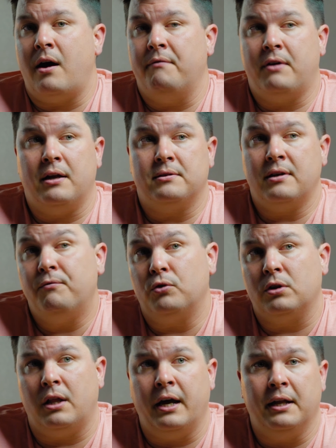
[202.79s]
I've got
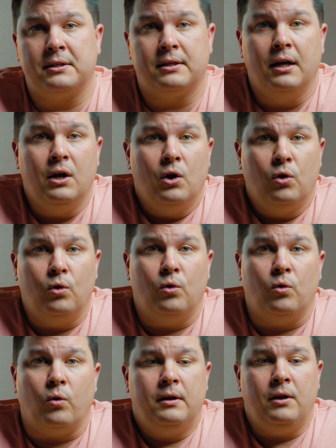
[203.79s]
several clients
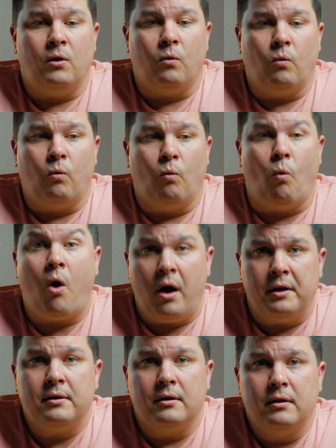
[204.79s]
who you know
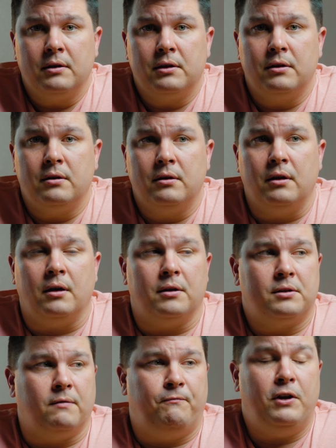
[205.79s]
want uh,
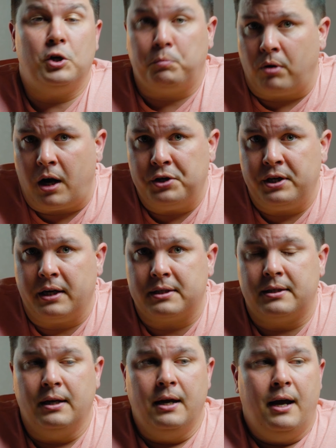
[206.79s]
to finish
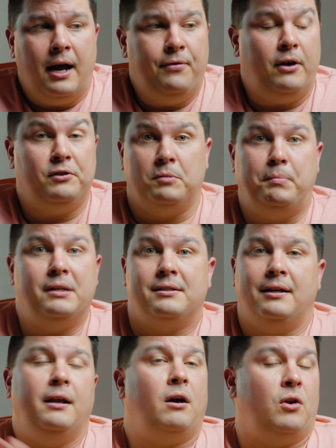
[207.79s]
projects and they've just been
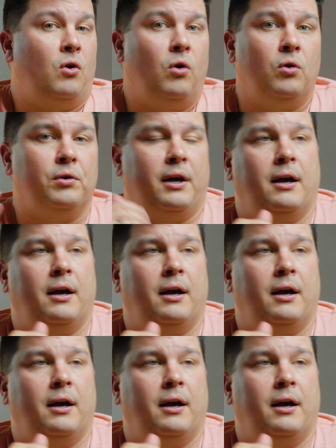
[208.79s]
sitting on hold.